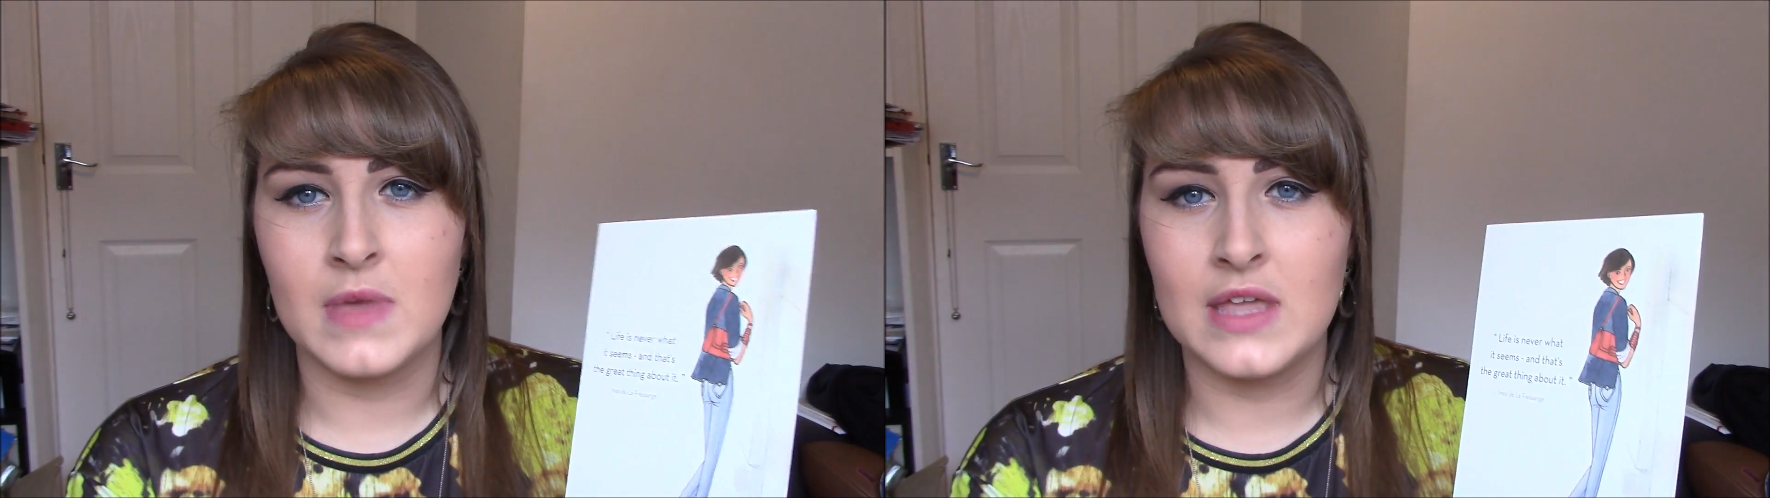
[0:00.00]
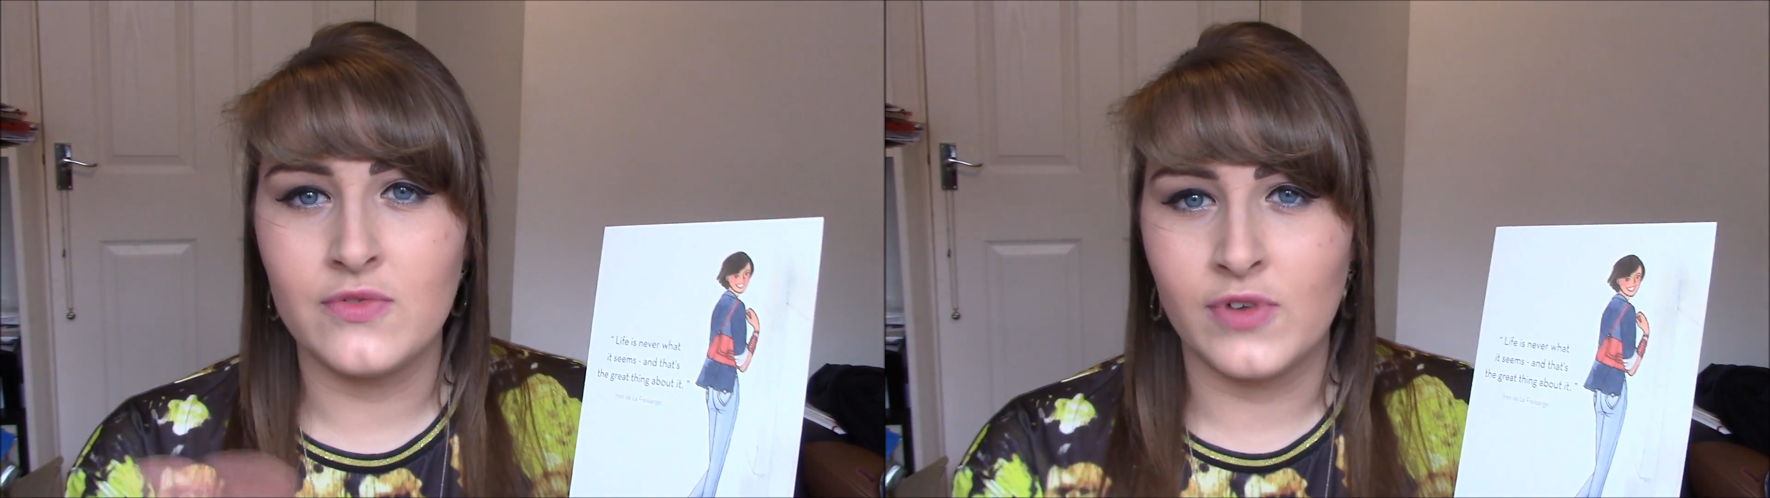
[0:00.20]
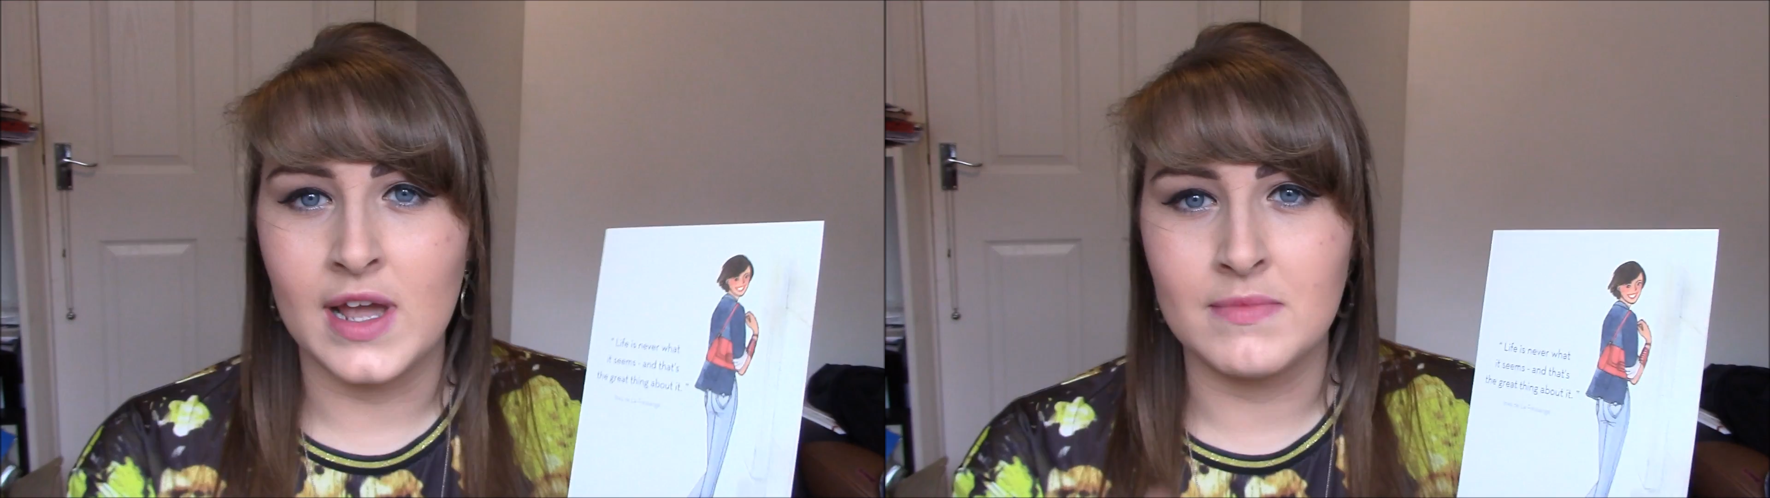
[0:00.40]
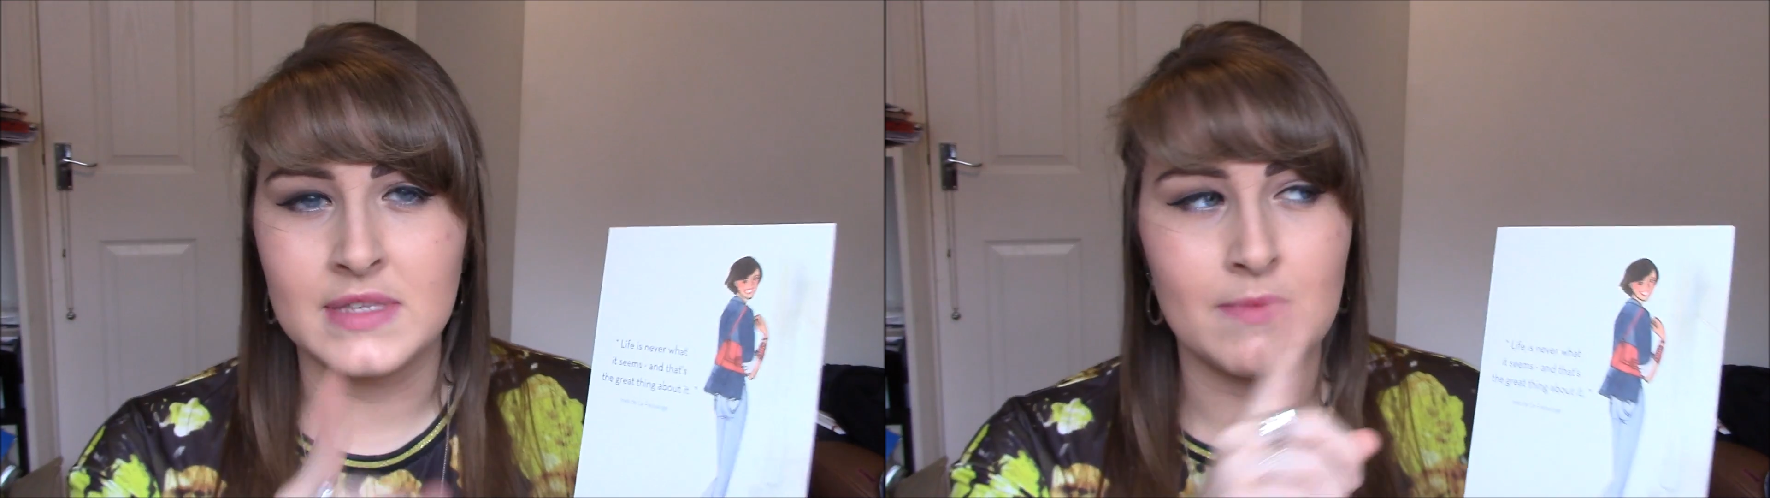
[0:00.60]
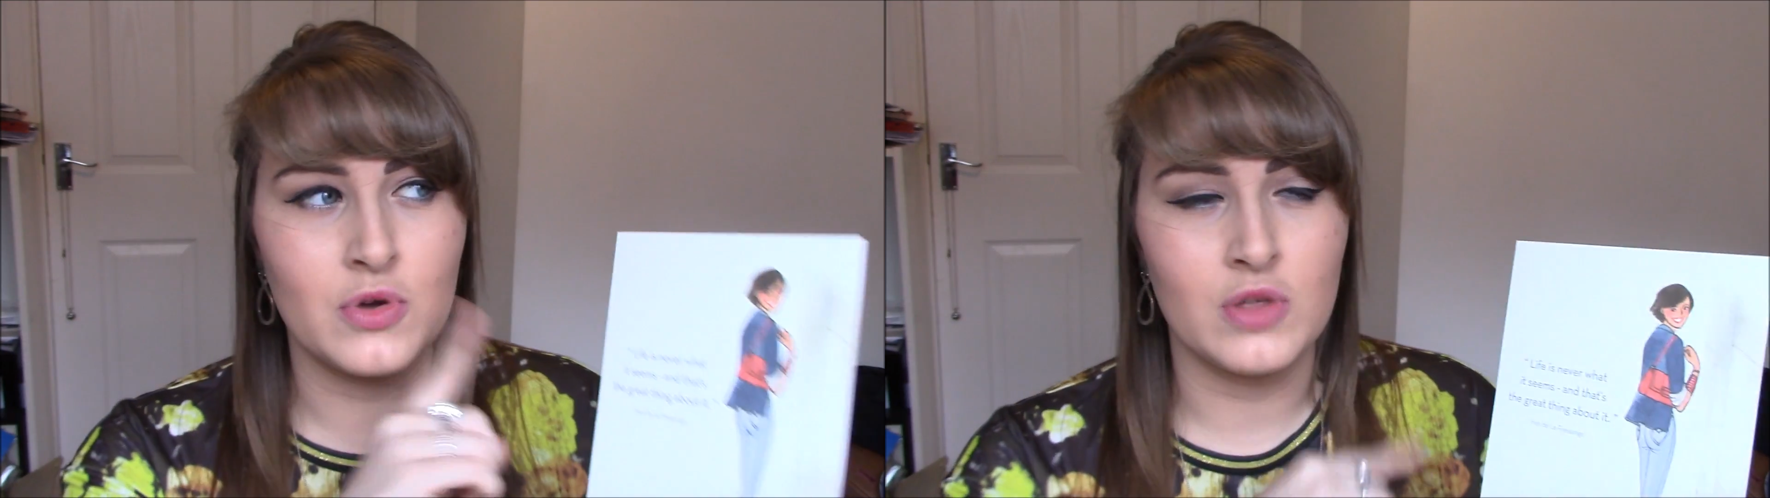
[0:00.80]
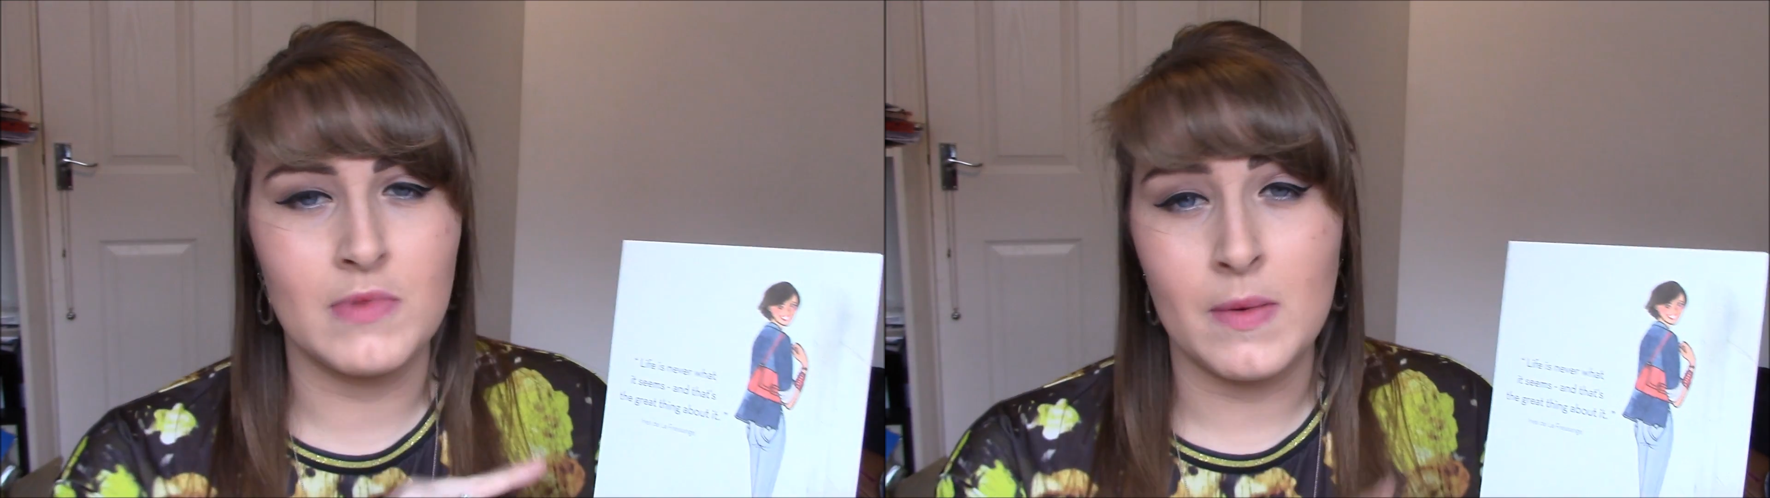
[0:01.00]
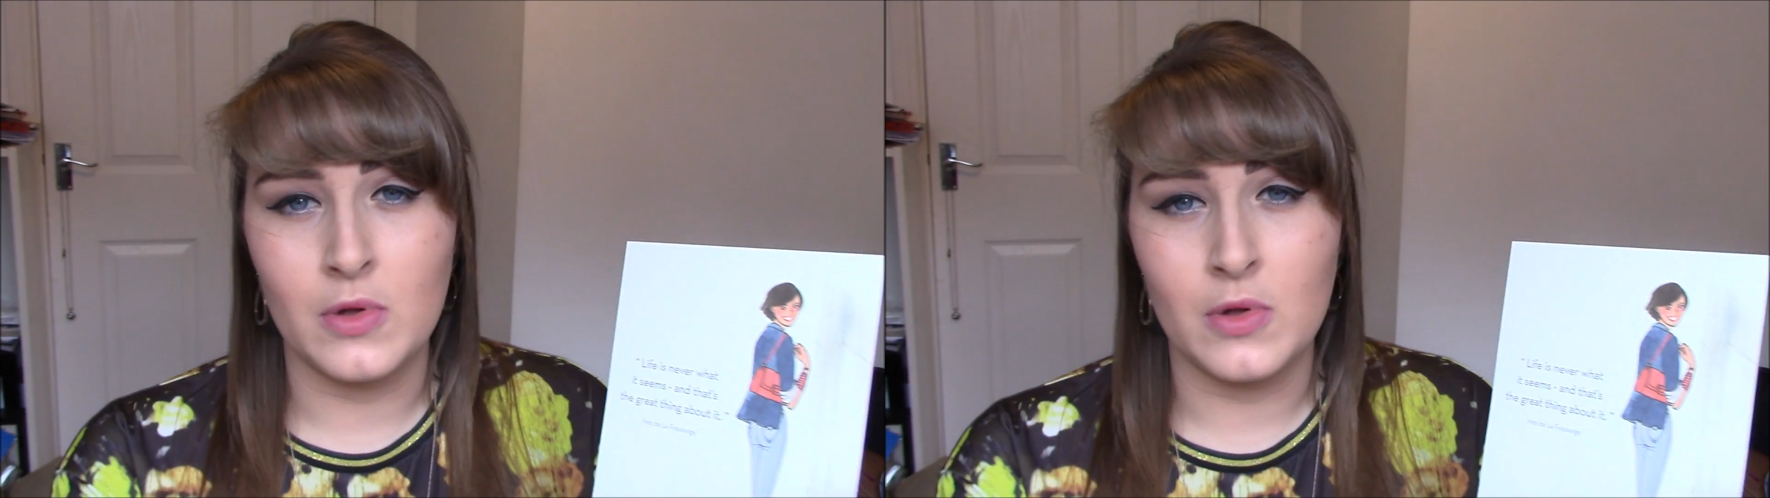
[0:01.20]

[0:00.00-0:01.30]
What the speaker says: in frames and put them up